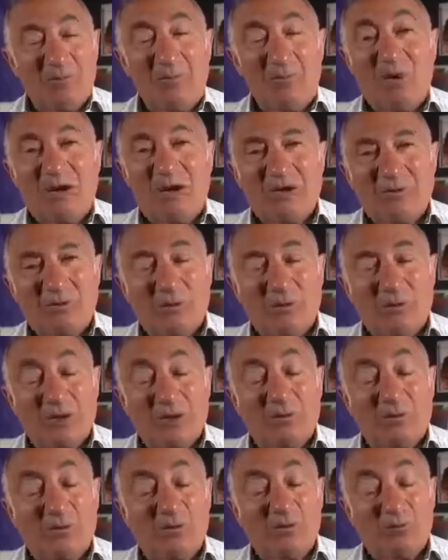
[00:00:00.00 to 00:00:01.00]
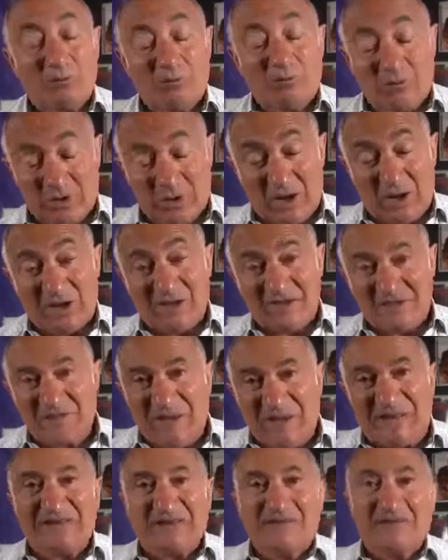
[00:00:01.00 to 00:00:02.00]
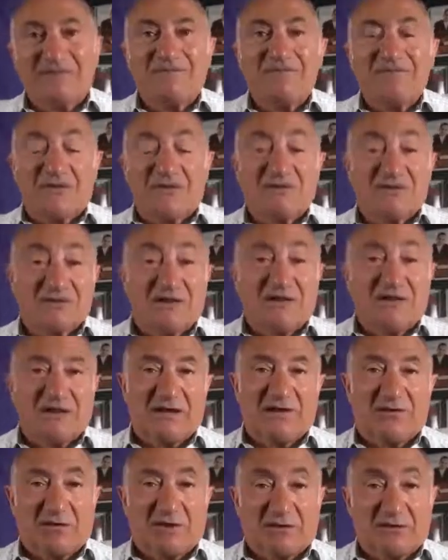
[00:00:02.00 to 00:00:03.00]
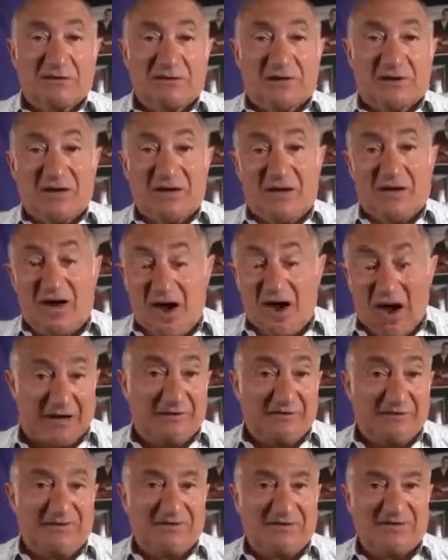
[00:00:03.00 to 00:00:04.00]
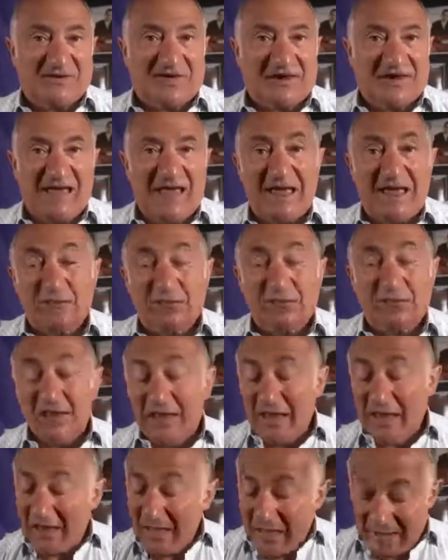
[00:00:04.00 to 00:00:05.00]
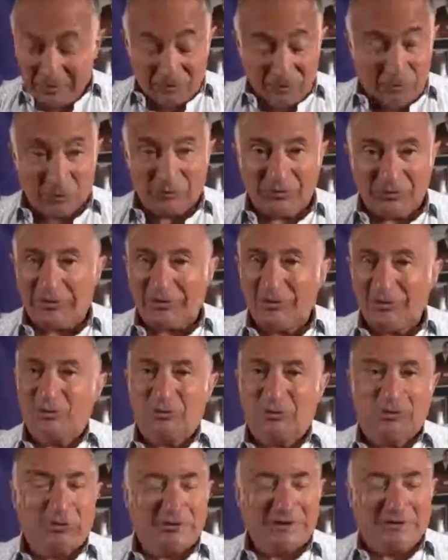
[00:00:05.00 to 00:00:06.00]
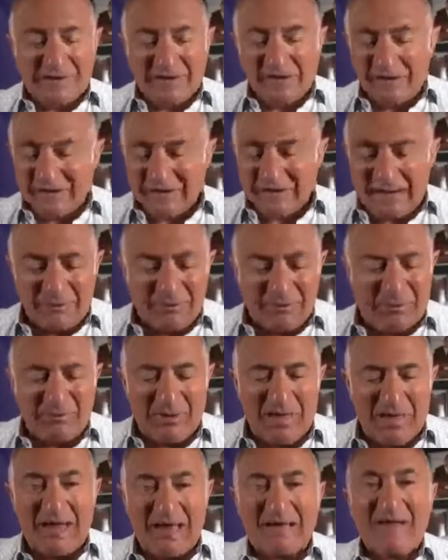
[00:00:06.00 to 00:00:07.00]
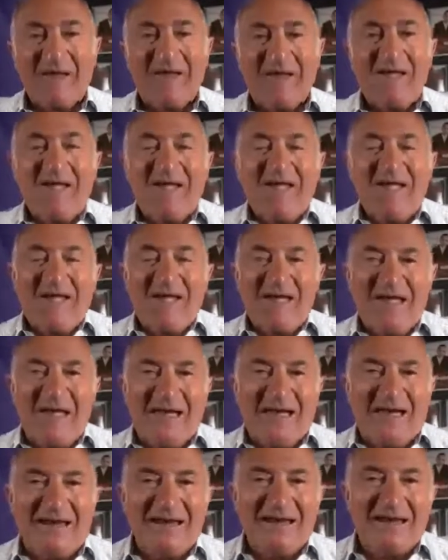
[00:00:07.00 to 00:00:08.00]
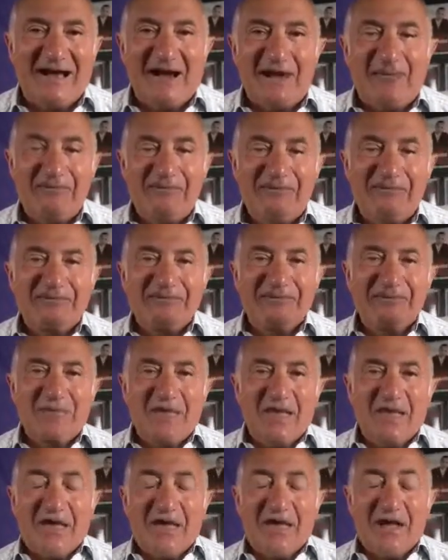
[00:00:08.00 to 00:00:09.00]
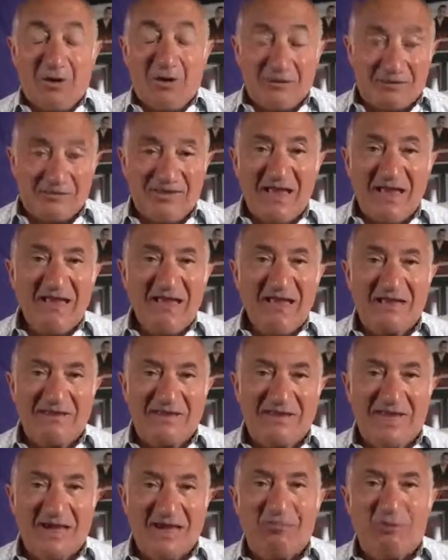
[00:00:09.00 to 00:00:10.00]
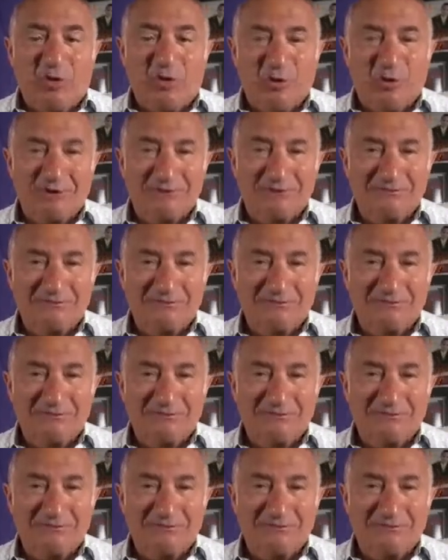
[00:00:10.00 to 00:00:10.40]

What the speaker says: what I'd expected, and certainly what I could physically handle. Exhausting tour, coming back, and I was standing at the airport,